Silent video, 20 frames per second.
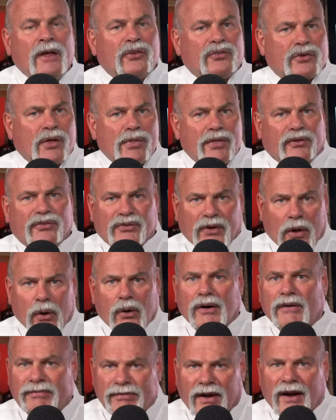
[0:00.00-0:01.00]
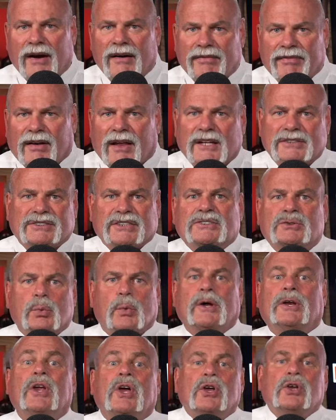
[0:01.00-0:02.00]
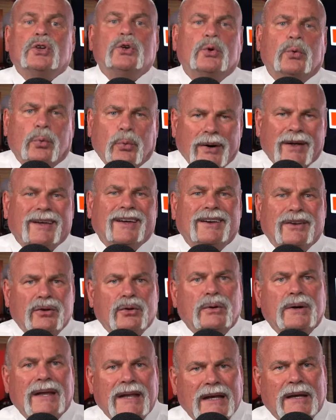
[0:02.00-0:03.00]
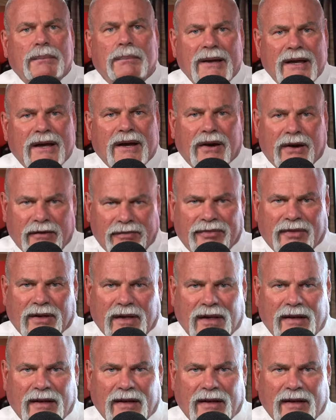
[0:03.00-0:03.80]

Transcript: So the solar flare flush is one you really do need to be careful